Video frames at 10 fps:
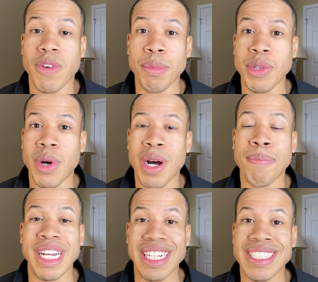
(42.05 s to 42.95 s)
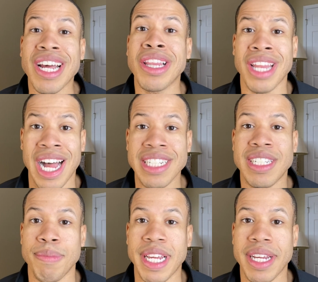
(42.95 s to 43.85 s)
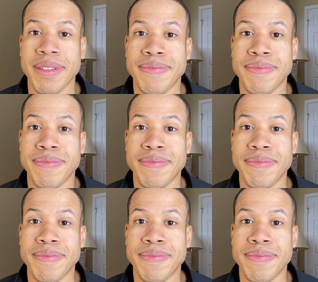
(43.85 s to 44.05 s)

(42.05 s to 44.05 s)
from you all means a lot to me.